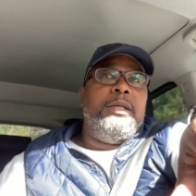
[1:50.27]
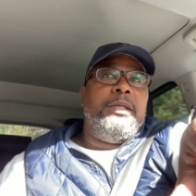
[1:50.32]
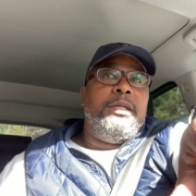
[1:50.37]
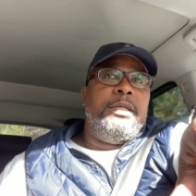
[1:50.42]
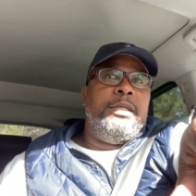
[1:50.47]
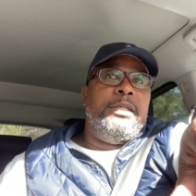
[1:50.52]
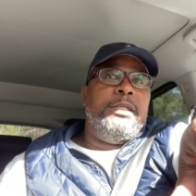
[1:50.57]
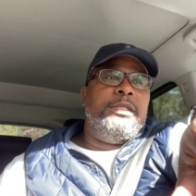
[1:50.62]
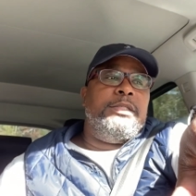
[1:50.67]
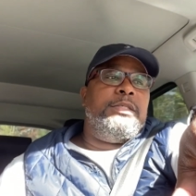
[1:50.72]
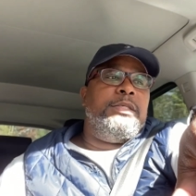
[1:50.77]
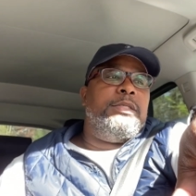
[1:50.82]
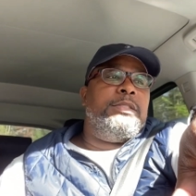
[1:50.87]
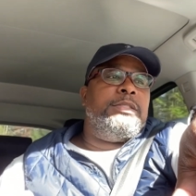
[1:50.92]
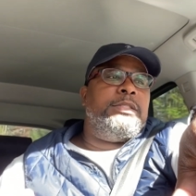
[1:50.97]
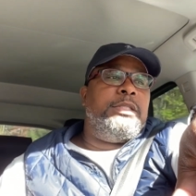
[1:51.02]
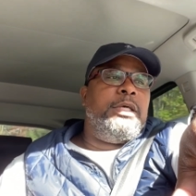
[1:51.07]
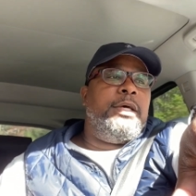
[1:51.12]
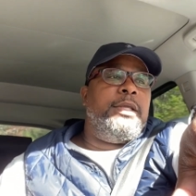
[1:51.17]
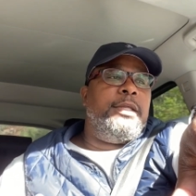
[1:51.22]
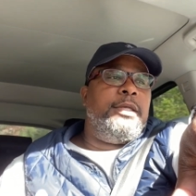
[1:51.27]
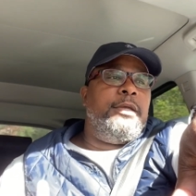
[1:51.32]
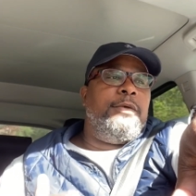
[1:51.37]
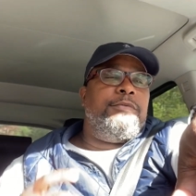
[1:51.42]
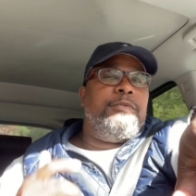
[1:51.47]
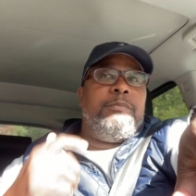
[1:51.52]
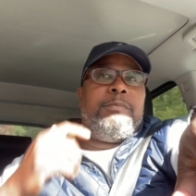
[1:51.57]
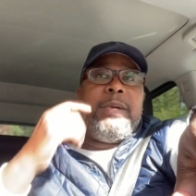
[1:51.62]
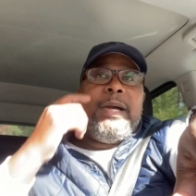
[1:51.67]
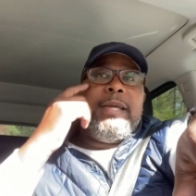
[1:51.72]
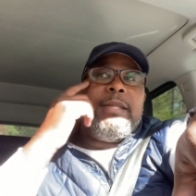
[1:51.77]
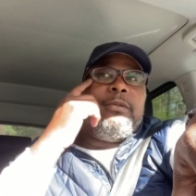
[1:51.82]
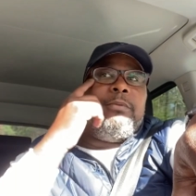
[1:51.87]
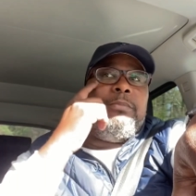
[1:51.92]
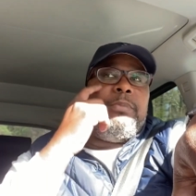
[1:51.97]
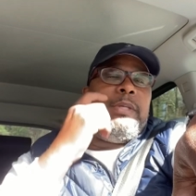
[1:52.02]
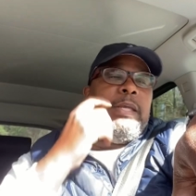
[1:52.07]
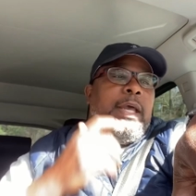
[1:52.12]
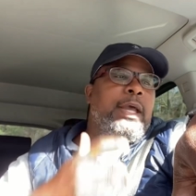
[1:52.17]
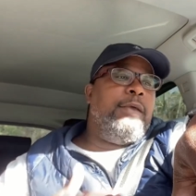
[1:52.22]
It is the study of the mind and
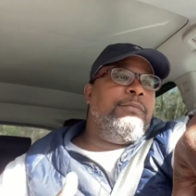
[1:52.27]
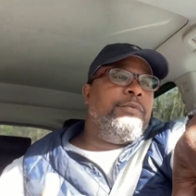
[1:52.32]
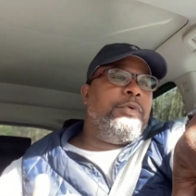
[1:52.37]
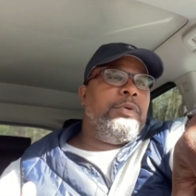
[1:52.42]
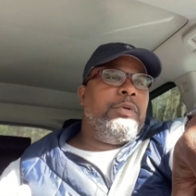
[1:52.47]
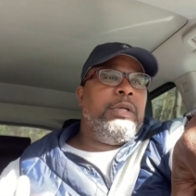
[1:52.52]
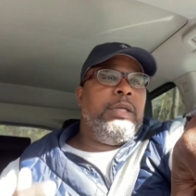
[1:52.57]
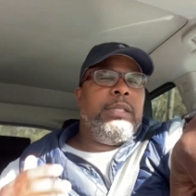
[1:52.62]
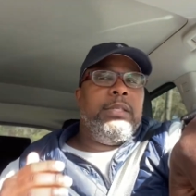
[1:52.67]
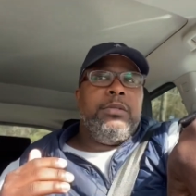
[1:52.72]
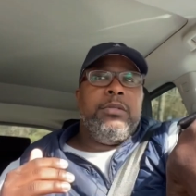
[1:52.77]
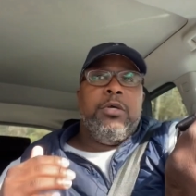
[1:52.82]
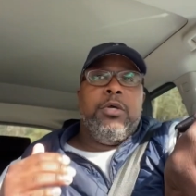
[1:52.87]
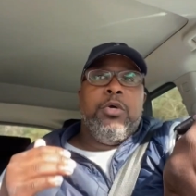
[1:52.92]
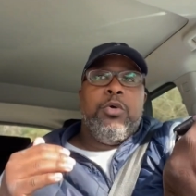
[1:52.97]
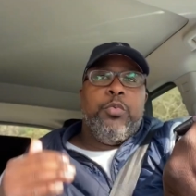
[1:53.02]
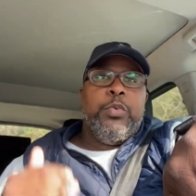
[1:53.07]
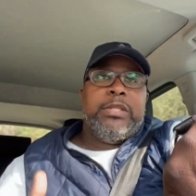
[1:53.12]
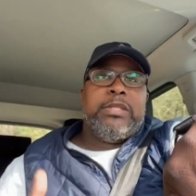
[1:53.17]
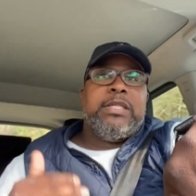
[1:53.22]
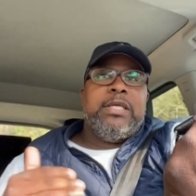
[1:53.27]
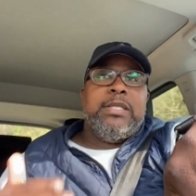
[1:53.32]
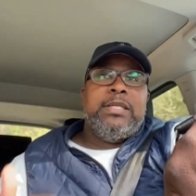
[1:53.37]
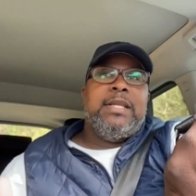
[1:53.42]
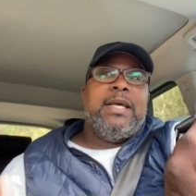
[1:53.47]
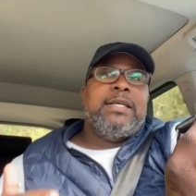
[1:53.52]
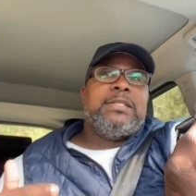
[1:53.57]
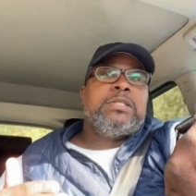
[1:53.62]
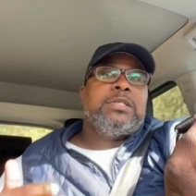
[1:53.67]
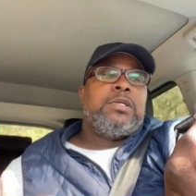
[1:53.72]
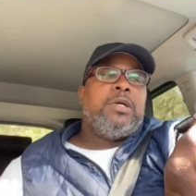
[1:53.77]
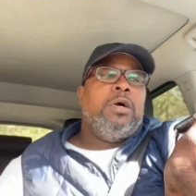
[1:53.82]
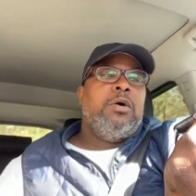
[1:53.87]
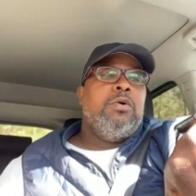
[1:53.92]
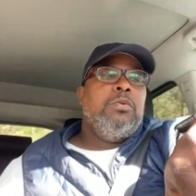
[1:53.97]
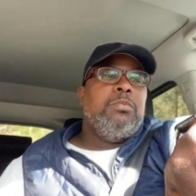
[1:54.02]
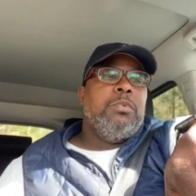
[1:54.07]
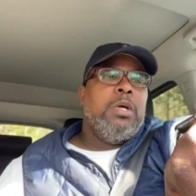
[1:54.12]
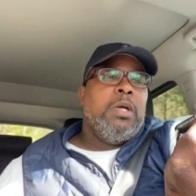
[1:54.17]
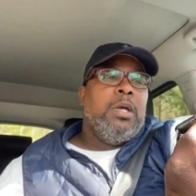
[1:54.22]
behavior. And within that
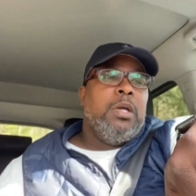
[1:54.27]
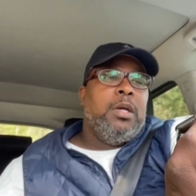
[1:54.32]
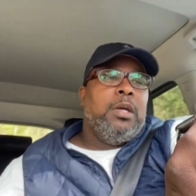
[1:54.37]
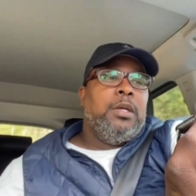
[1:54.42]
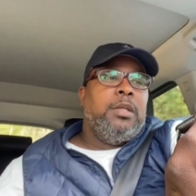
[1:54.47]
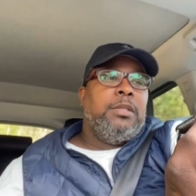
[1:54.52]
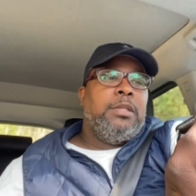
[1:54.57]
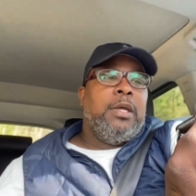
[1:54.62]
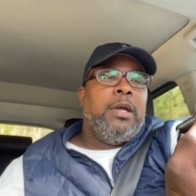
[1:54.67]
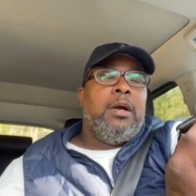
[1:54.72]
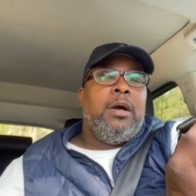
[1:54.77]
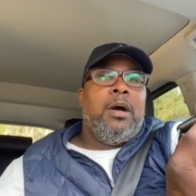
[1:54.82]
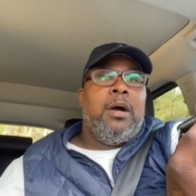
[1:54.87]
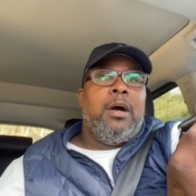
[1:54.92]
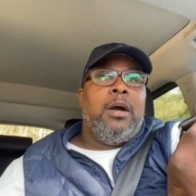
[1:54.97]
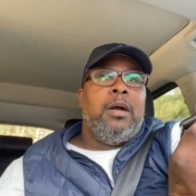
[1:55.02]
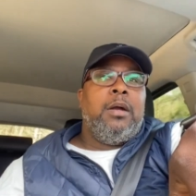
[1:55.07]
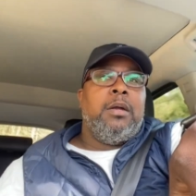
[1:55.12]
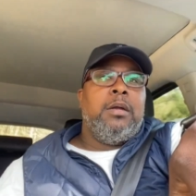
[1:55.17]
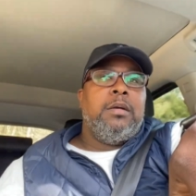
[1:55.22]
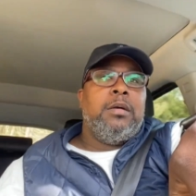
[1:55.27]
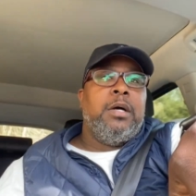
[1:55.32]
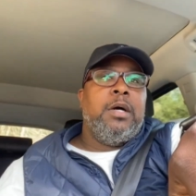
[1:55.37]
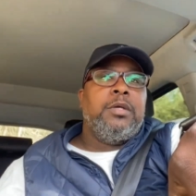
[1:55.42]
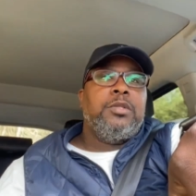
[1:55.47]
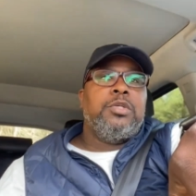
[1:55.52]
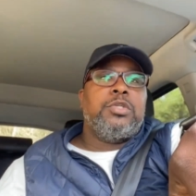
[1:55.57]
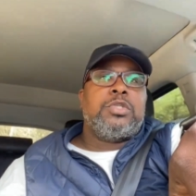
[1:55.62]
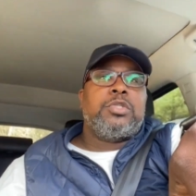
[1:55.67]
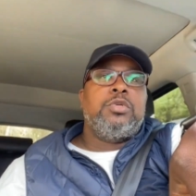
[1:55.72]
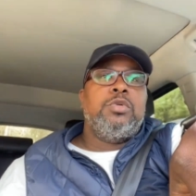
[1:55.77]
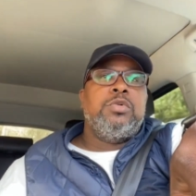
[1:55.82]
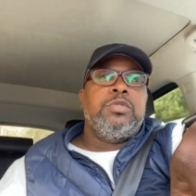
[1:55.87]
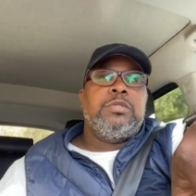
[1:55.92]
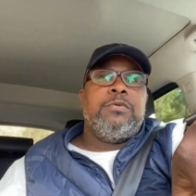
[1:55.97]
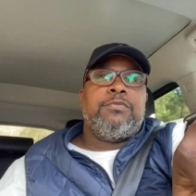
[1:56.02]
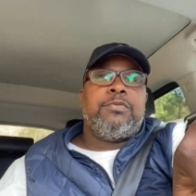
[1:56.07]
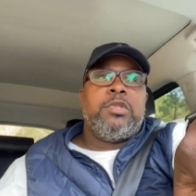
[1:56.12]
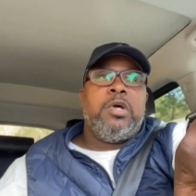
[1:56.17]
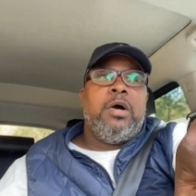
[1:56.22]
scope, there are other schools
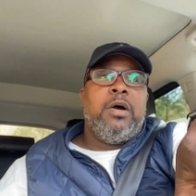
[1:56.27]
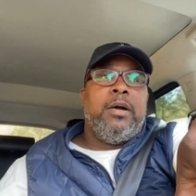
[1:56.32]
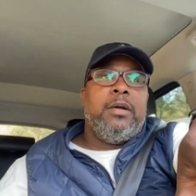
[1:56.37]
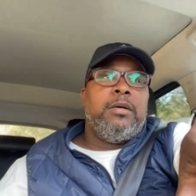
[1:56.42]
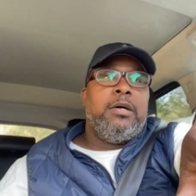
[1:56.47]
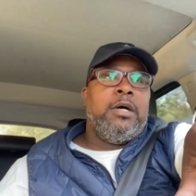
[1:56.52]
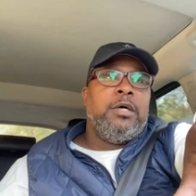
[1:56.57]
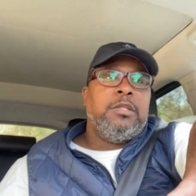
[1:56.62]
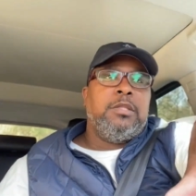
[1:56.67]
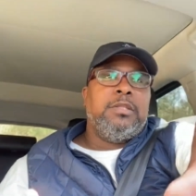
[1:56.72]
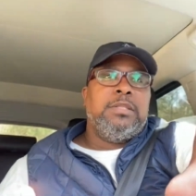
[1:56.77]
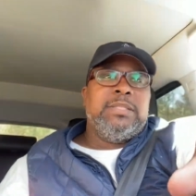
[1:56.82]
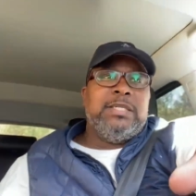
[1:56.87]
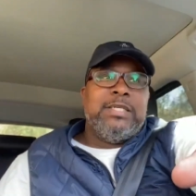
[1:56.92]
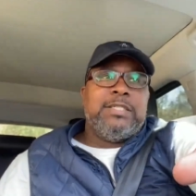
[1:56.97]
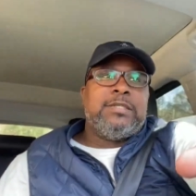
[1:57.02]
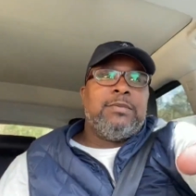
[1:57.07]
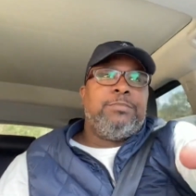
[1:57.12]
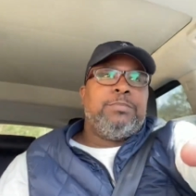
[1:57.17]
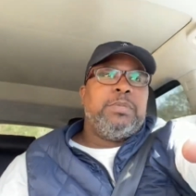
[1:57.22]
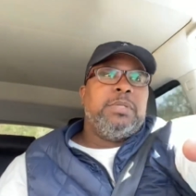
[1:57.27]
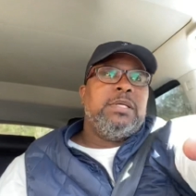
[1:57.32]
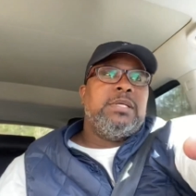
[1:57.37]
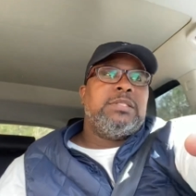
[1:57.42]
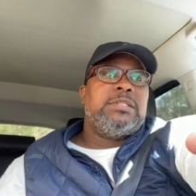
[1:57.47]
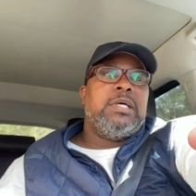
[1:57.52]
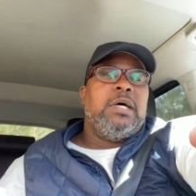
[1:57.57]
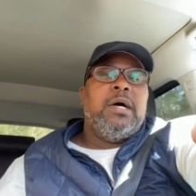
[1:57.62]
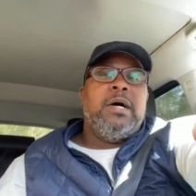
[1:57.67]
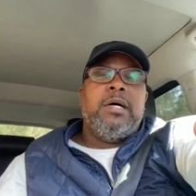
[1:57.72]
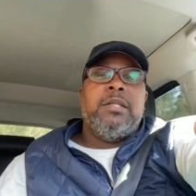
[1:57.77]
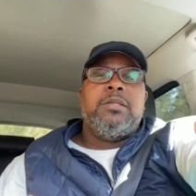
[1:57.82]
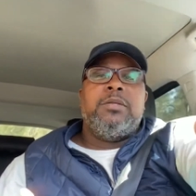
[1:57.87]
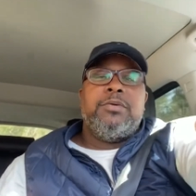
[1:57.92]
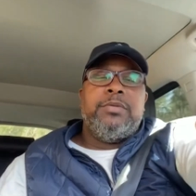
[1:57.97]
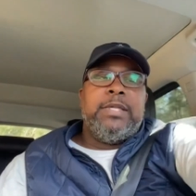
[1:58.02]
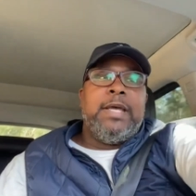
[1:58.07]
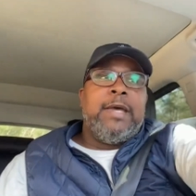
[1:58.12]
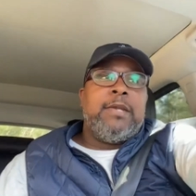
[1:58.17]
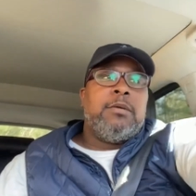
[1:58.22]
of thought, other disciplines under
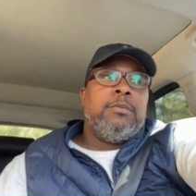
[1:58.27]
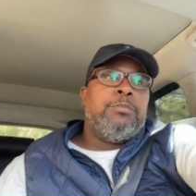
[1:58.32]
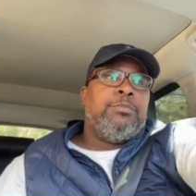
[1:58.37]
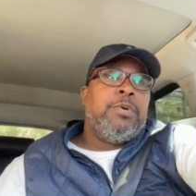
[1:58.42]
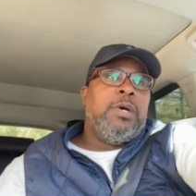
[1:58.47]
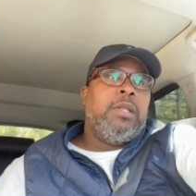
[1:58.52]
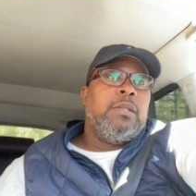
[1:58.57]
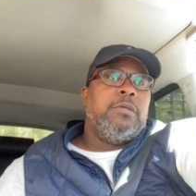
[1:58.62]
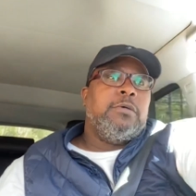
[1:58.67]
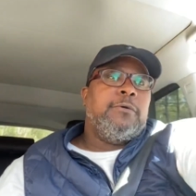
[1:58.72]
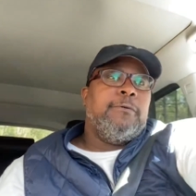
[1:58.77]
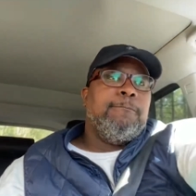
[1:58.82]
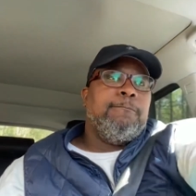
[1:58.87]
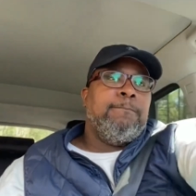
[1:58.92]
that umbrella.